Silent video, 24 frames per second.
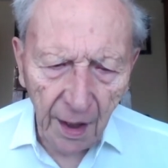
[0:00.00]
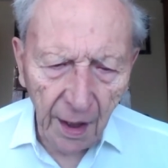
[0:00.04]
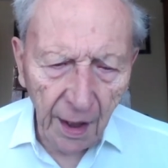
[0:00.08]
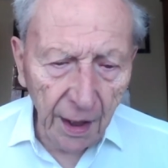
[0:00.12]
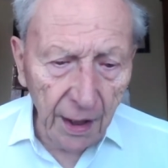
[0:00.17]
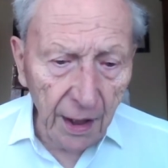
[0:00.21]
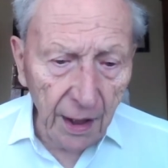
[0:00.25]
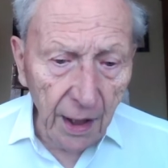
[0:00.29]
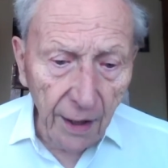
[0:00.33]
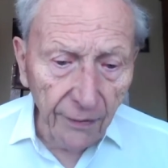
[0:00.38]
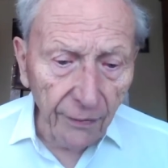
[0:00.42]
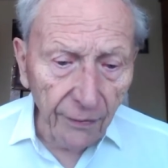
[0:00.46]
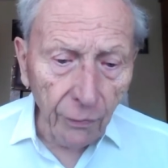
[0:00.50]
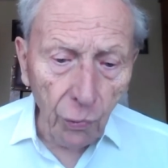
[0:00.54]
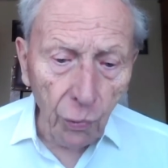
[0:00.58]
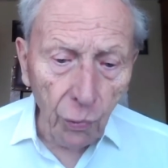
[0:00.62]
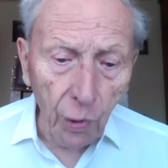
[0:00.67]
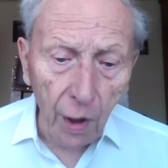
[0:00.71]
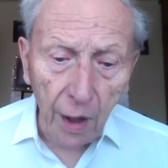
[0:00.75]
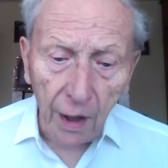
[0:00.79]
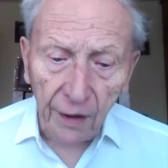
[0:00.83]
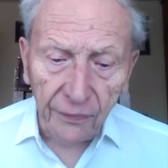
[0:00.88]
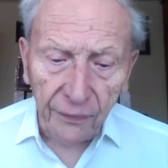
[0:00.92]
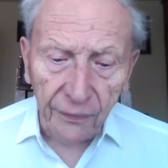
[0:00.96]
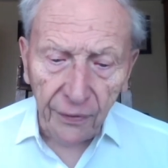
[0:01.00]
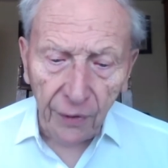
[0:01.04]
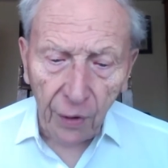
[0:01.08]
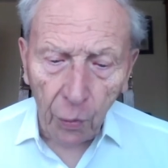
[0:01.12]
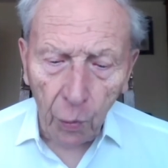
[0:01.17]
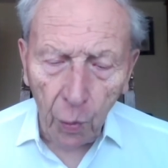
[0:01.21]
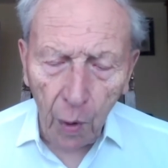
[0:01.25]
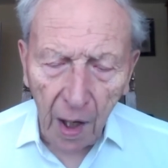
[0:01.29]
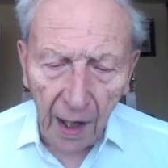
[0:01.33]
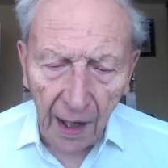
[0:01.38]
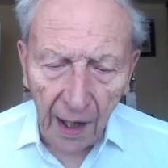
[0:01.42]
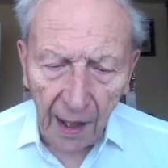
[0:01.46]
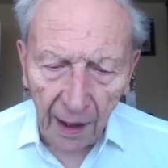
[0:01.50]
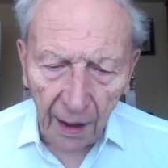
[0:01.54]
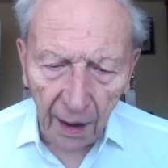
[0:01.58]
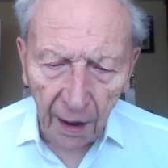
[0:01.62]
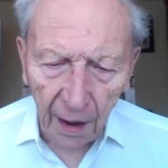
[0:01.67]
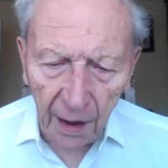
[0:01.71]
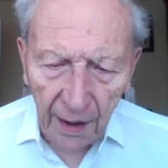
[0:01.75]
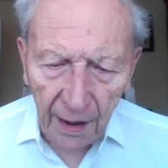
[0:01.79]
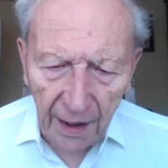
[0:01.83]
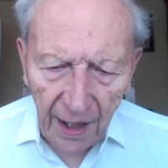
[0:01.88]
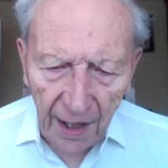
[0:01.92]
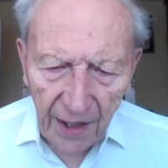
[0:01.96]
He even worked for a
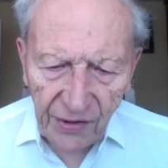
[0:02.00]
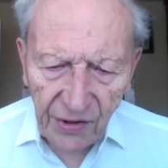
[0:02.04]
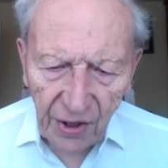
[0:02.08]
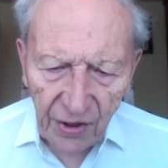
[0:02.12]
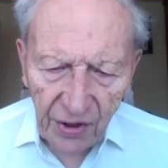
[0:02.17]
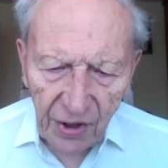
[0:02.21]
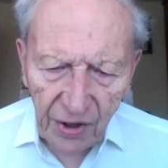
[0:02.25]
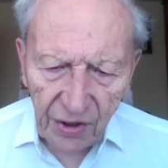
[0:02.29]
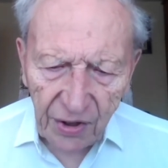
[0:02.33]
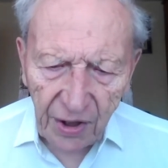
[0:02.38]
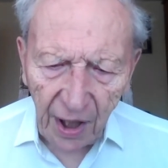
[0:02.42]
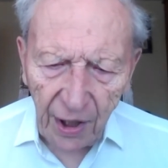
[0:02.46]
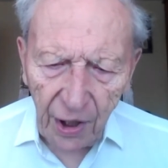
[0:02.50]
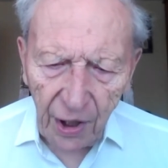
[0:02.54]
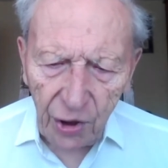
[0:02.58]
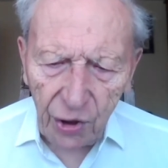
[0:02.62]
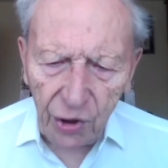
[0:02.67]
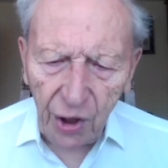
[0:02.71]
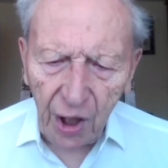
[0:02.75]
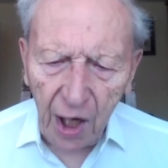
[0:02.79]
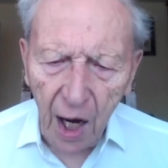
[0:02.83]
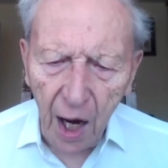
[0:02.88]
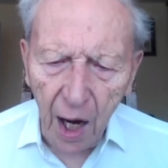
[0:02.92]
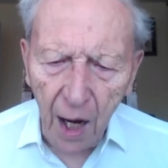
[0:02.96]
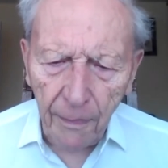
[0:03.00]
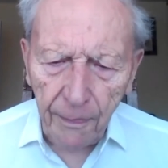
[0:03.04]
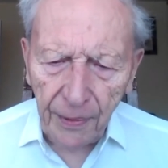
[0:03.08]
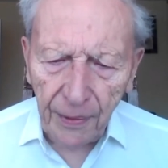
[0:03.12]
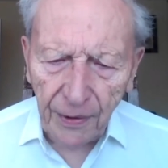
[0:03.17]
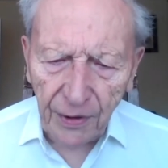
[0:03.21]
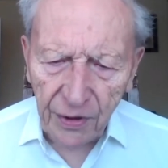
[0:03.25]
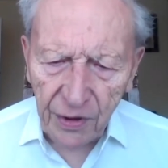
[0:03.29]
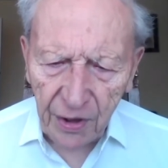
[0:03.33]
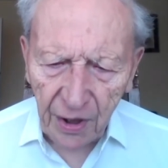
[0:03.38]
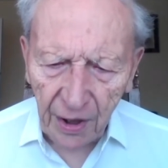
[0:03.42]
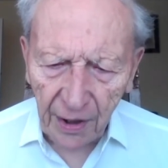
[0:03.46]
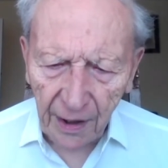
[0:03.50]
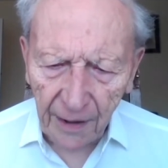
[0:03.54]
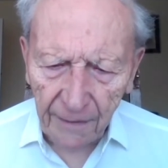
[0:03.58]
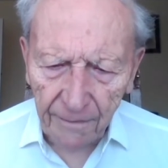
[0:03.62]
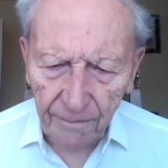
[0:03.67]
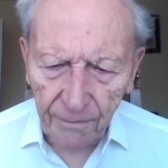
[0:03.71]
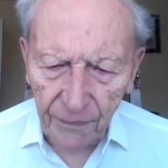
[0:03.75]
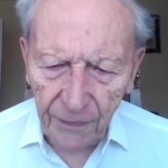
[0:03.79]
while as a stage carpenter,